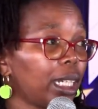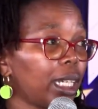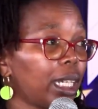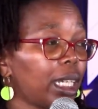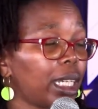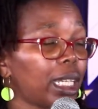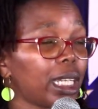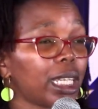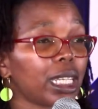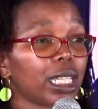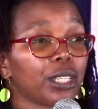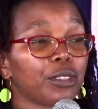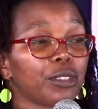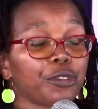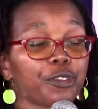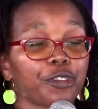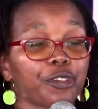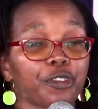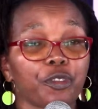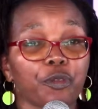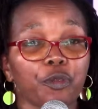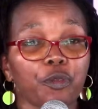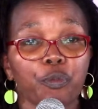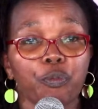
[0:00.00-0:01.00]
If
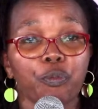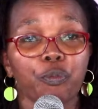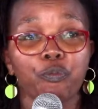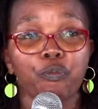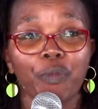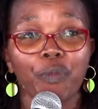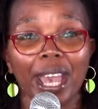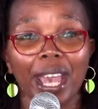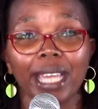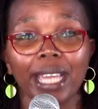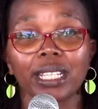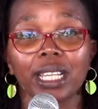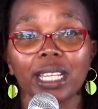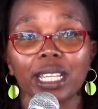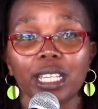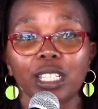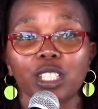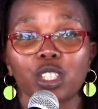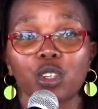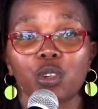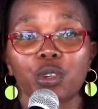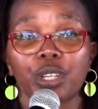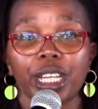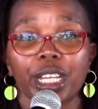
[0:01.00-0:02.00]
man is
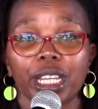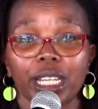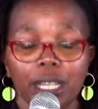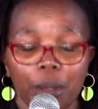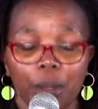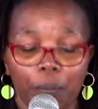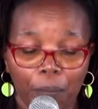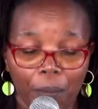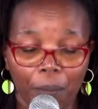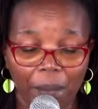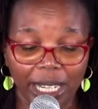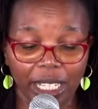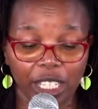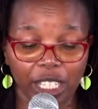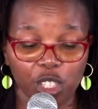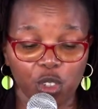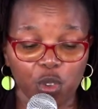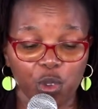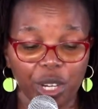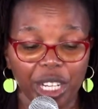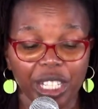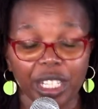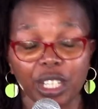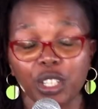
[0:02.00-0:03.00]
create man is
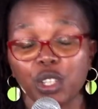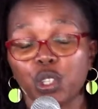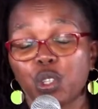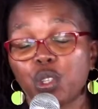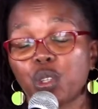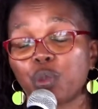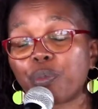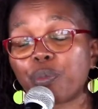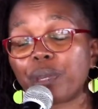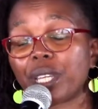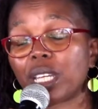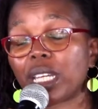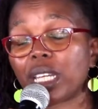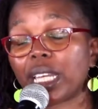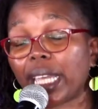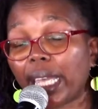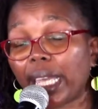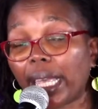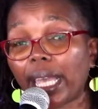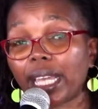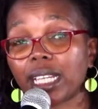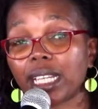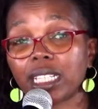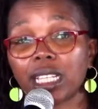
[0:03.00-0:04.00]
created to be
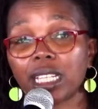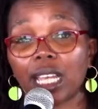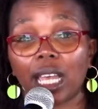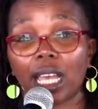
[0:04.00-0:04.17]
king,